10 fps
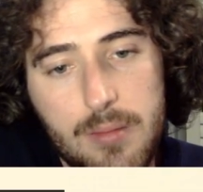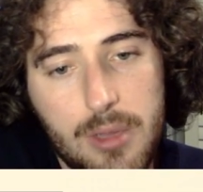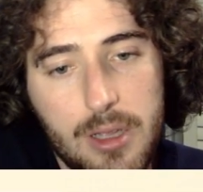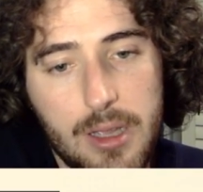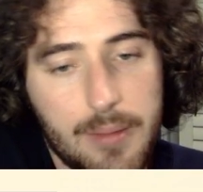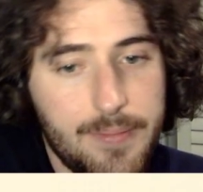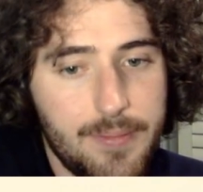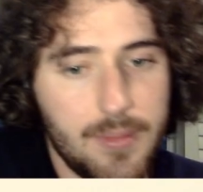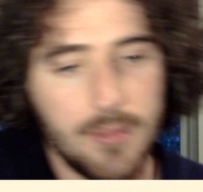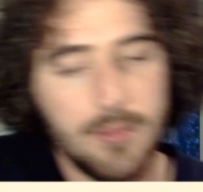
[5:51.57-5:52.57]
But yeah,
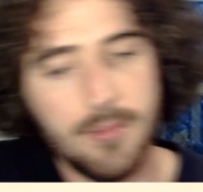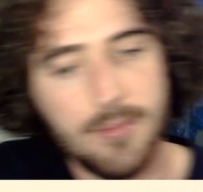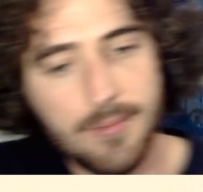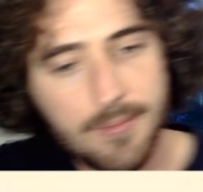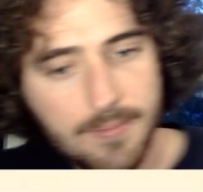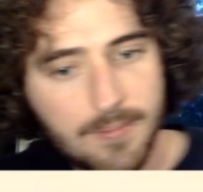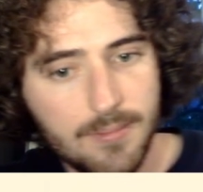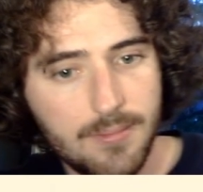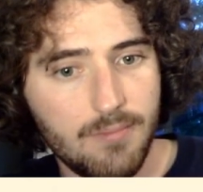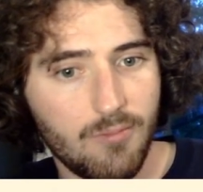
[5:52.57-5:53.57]

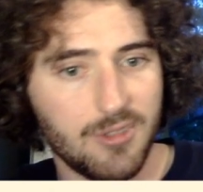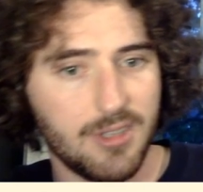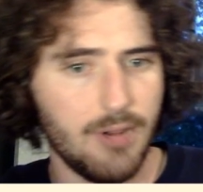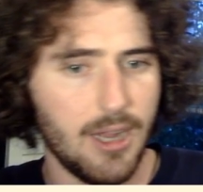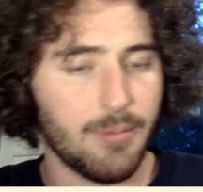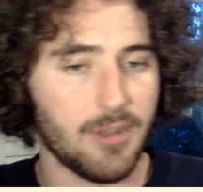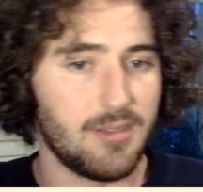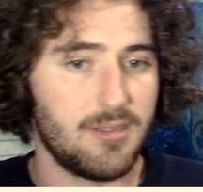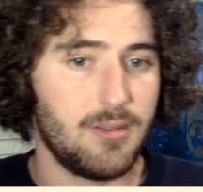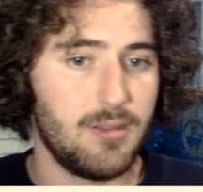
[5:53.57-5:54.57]
we'll see what
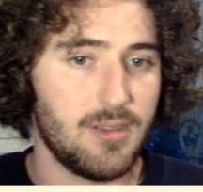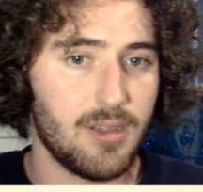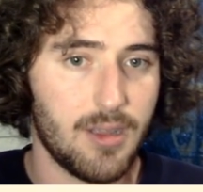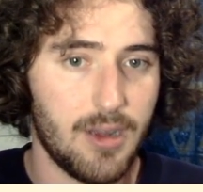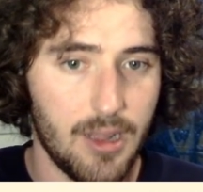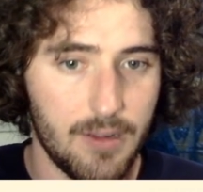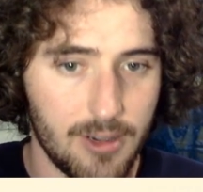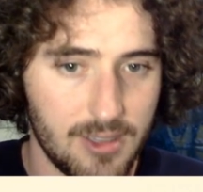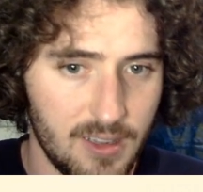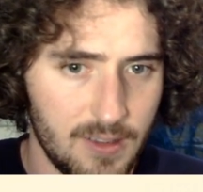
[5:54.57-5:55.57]
happens. Let's not get ahead of
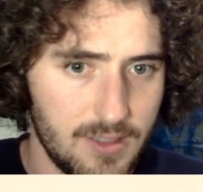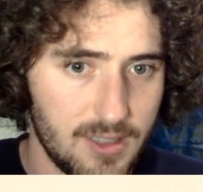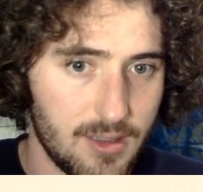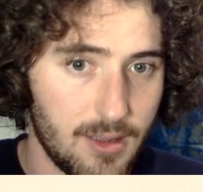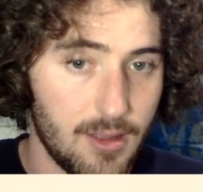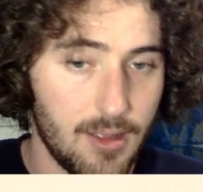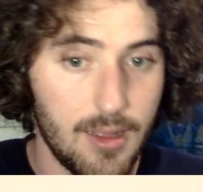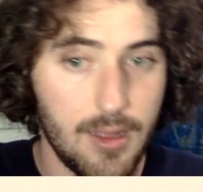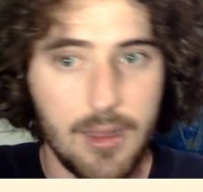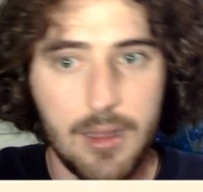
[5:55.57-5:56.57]
ourselves.
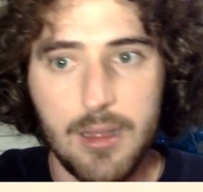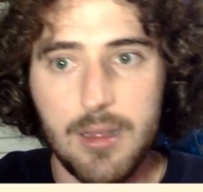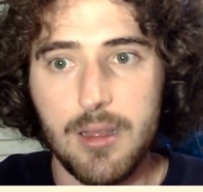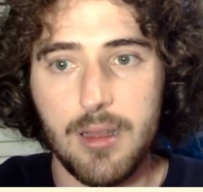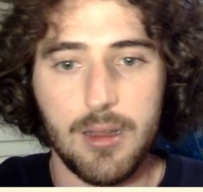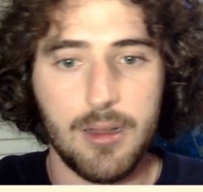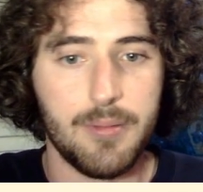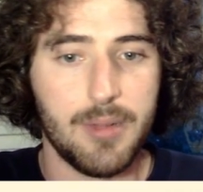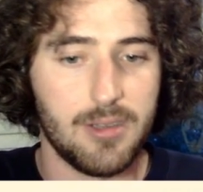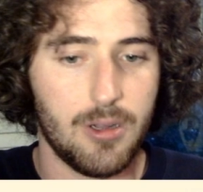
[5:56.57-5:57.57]

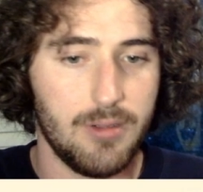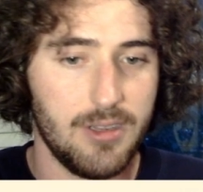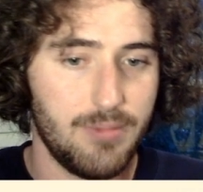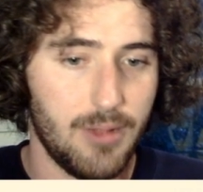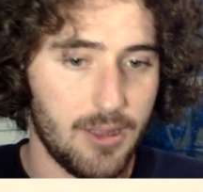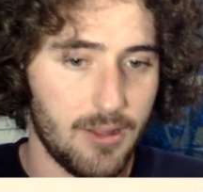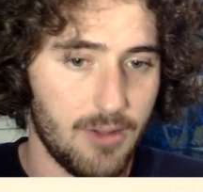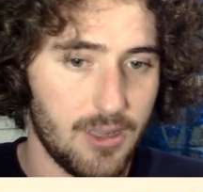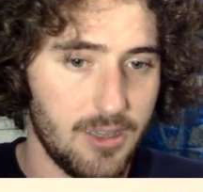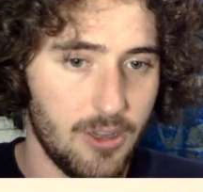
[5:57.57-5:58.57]
As always, playing the
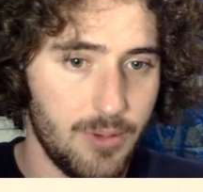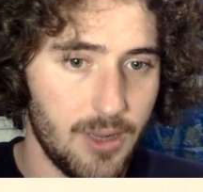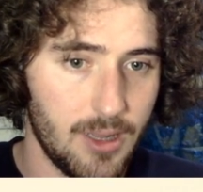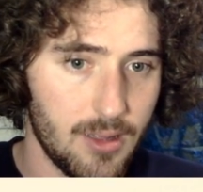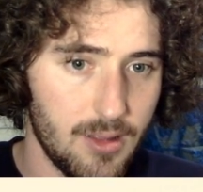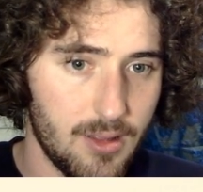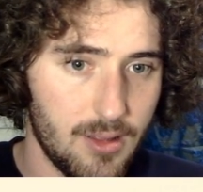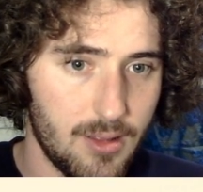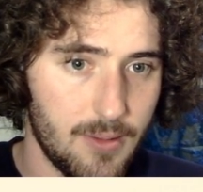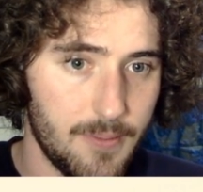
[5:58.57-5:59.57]
red T opening.
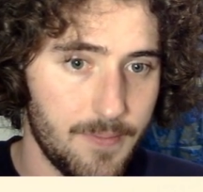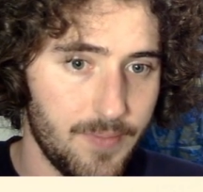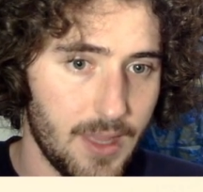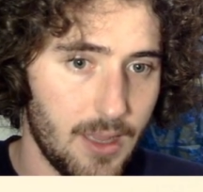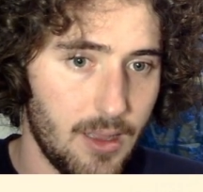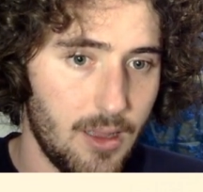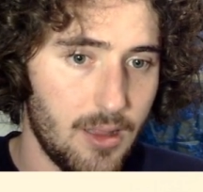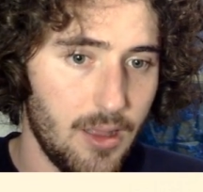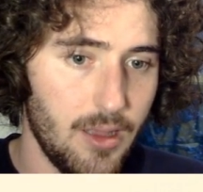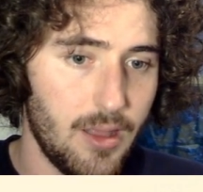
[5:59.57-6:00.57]

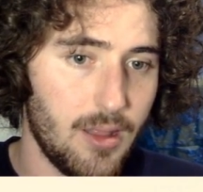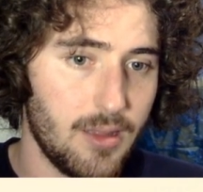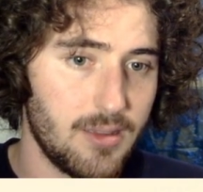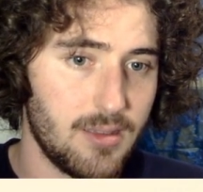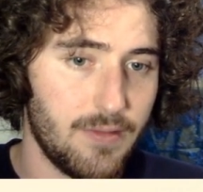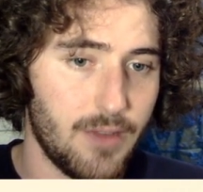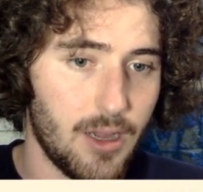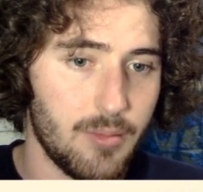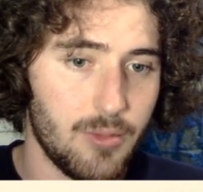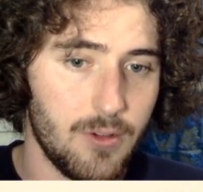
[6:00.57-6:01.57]
Thank you. This is a
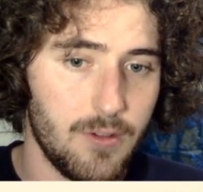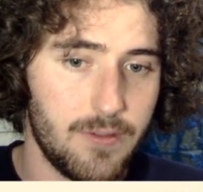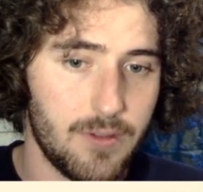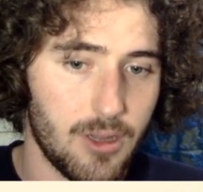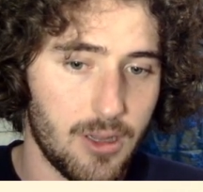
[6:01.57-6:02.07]
fine move.